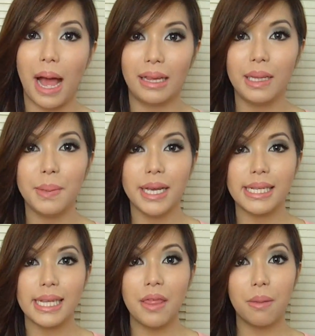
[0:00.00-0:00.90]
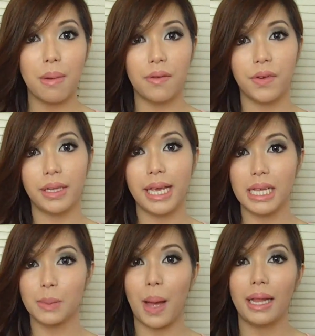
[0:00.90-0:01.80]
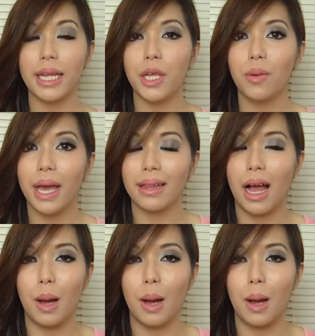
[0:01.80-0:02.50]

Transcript: palette because in the Beverly Hills palette you get